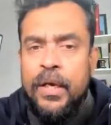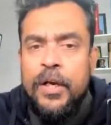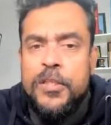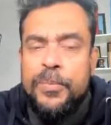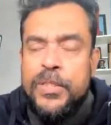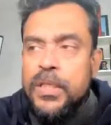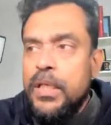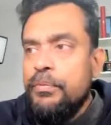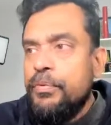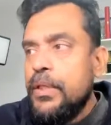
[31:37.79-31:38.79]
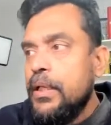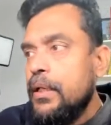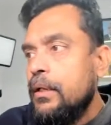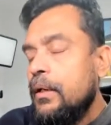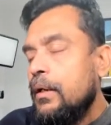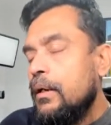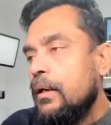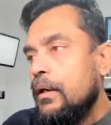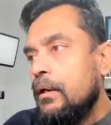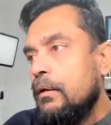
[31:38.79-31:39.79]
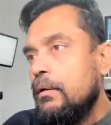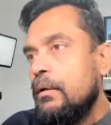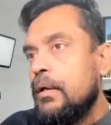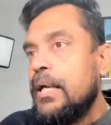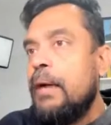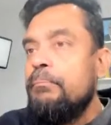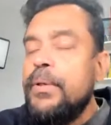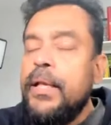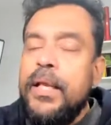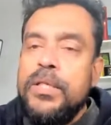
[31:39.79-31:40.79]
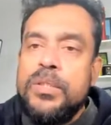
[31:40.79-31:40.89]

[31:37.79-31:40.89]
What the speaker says: Especially for the companies